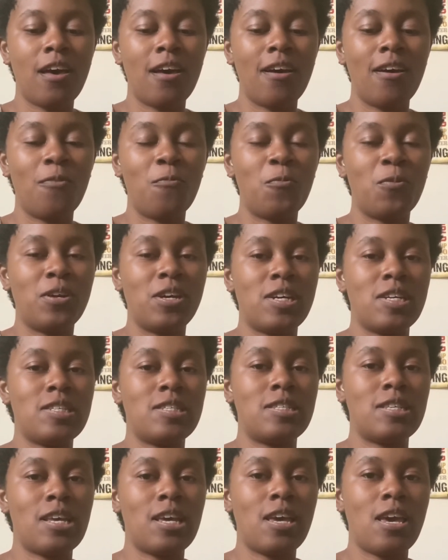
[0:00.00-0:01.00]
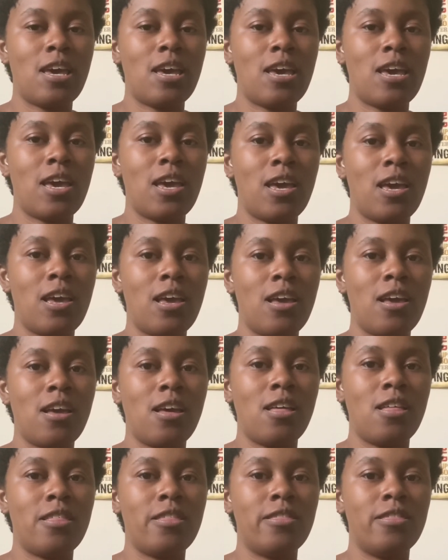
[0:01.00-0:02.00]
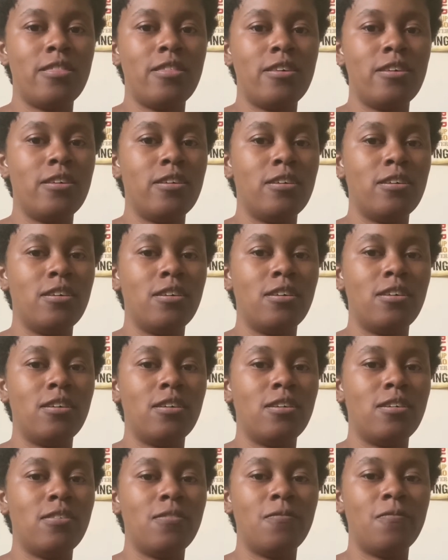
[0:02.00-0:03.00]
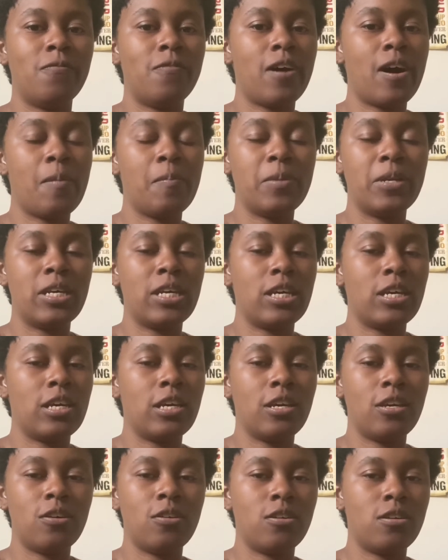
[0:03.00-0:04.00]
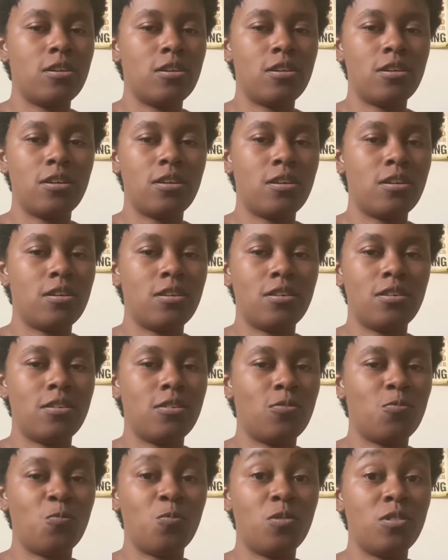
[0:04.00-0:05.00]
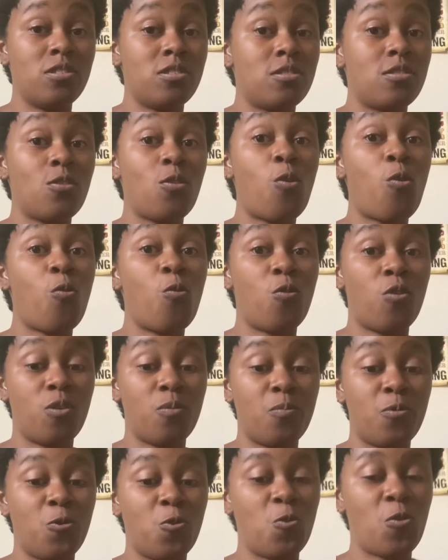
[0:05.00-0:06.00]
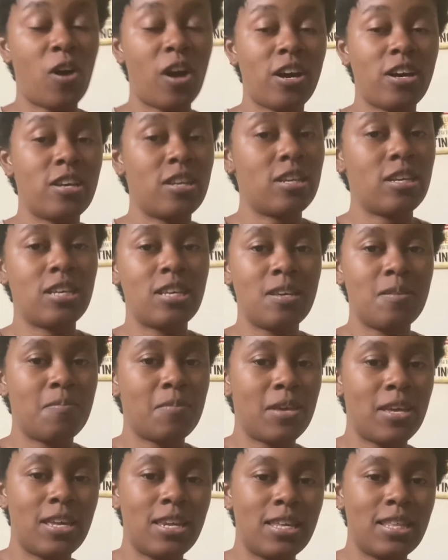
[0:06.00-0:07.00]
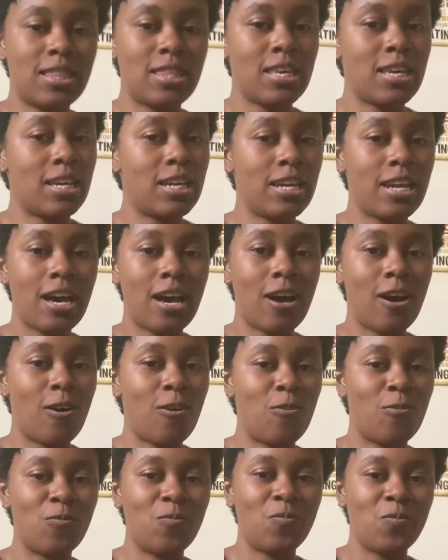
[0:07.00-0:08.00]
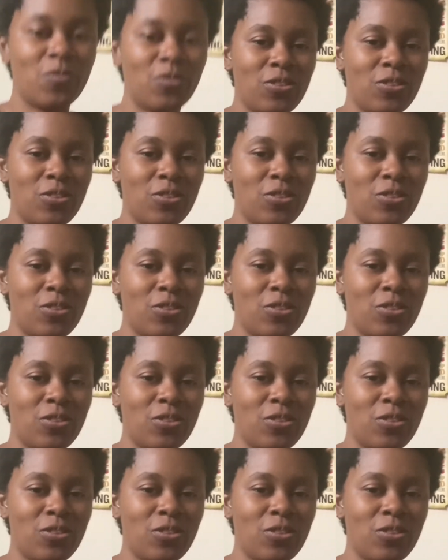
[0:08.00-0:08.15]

When I say the vomiting was horrible, I couldn't keep anything down.